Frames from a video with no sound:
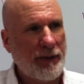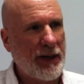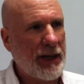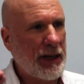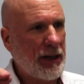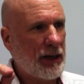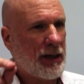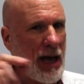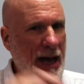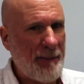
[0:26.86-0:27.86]
the
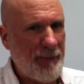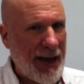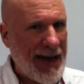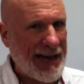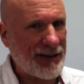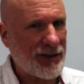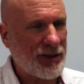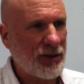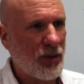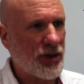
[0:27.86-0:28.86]

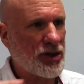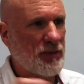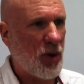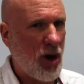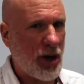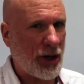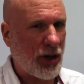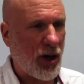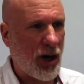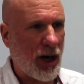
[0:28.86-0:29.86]
compact or smaller
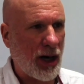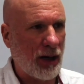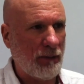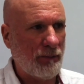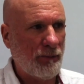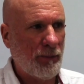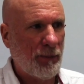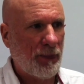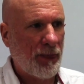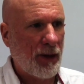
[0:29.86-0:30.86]
car
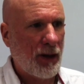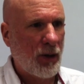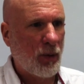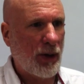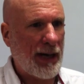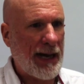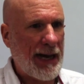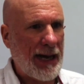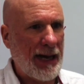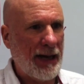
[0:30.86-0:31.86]
will
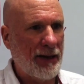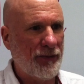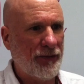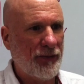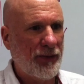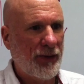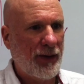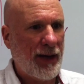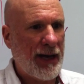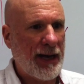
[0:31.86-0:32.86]
have
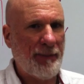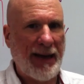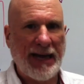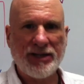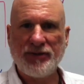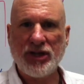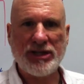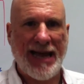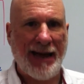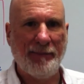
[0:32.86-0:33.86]
a mass of
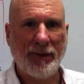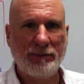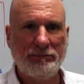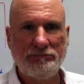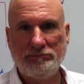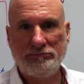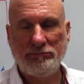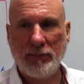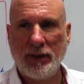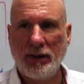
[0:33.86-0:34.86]
just m.
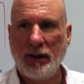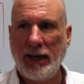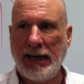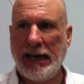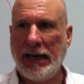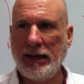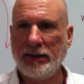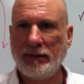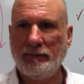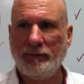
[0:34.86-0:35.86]

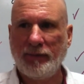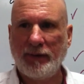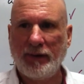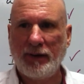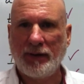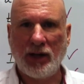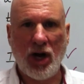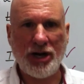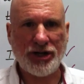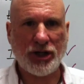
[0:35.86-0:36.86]
And the
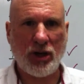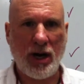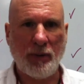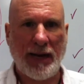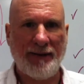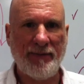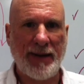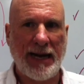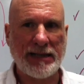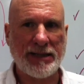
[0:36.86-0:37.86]
larger car will have a
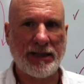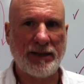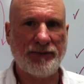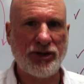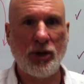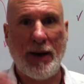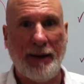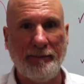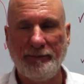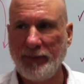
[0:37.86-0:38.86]
mass of
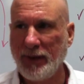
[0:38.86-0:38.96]
2m.